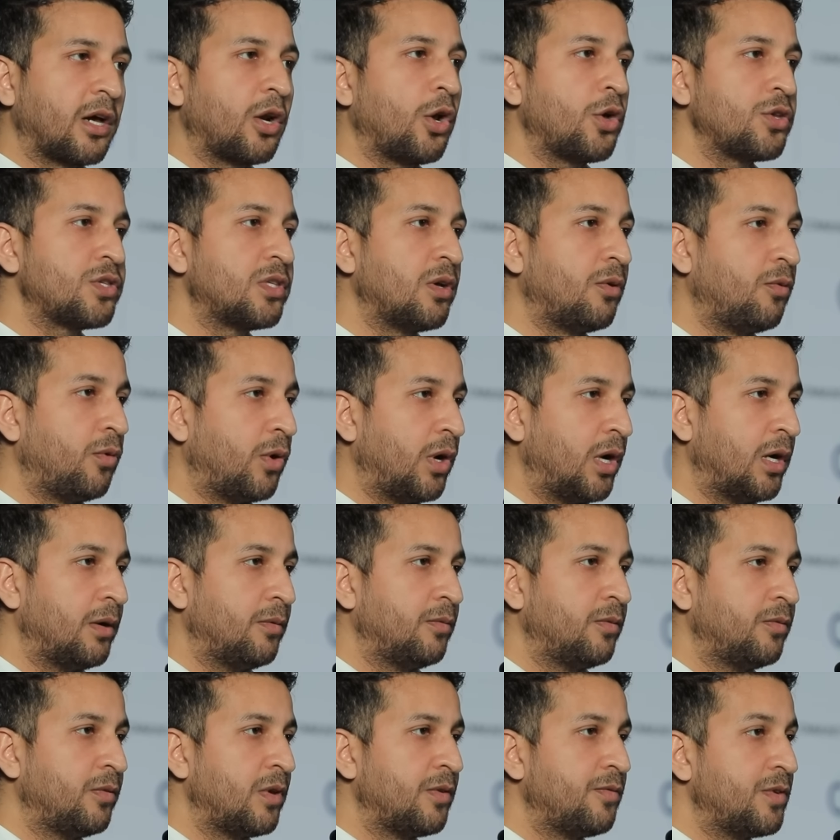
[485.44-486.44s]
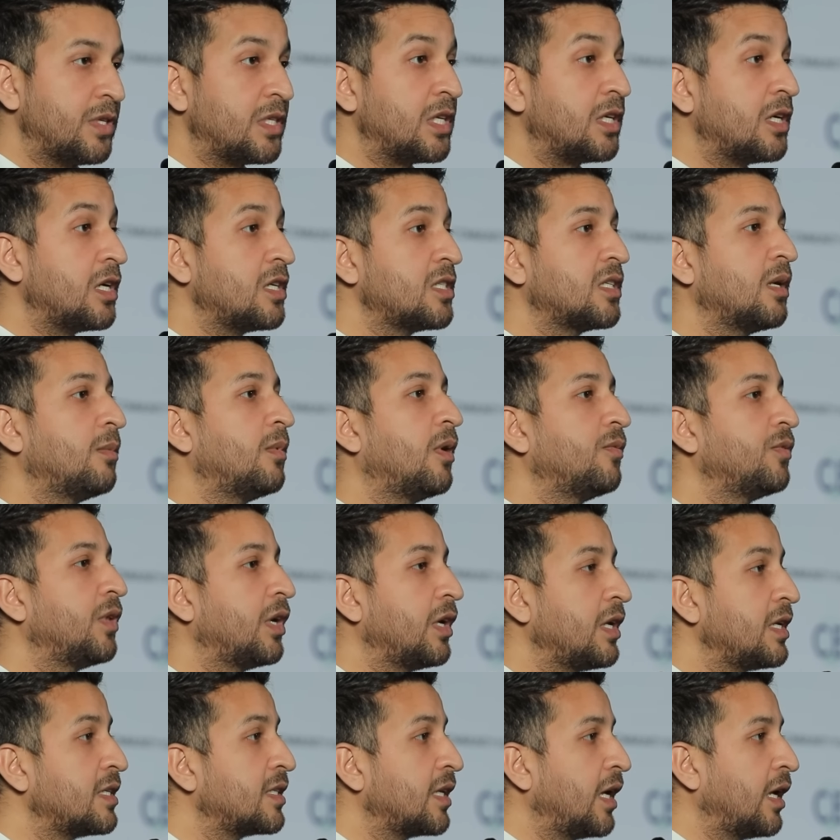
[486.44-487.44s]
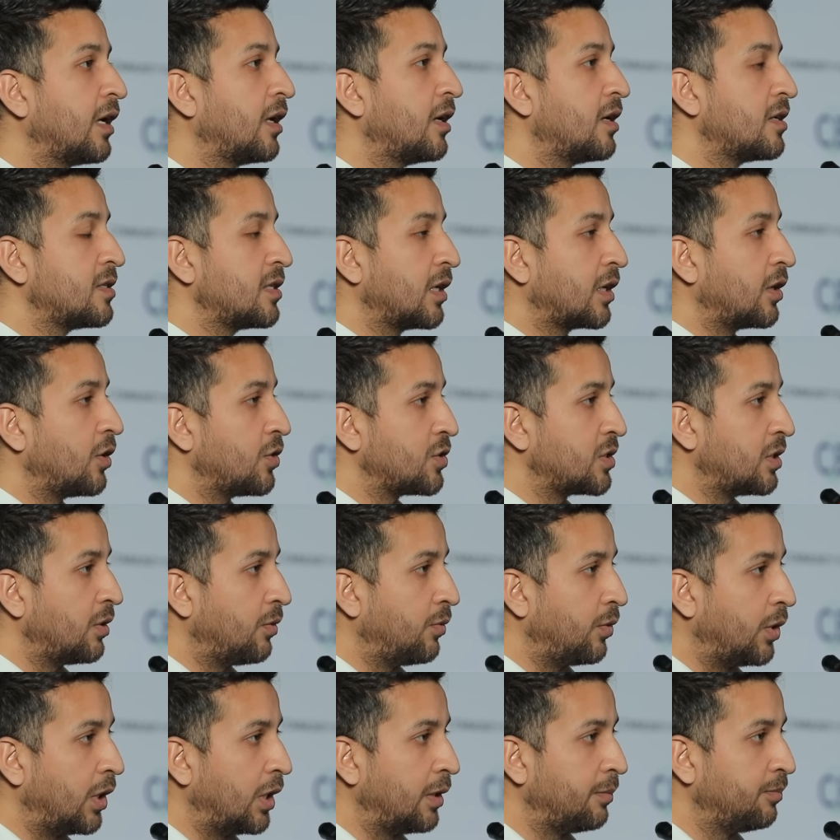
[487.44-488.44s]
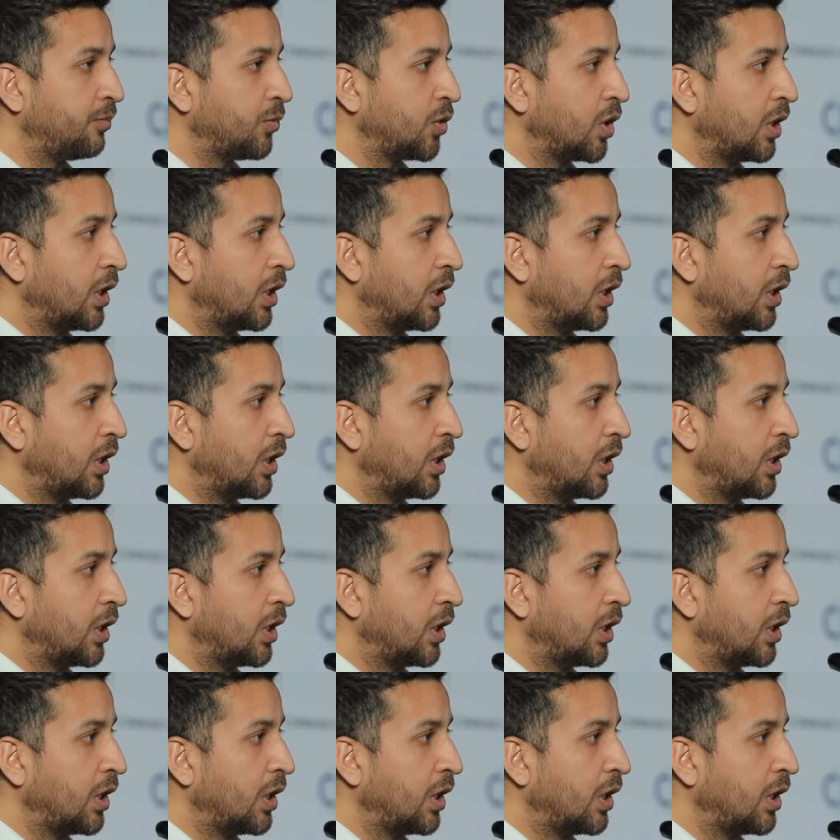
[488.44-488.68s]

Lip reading: across the world. We visited some of the recyclers across the world,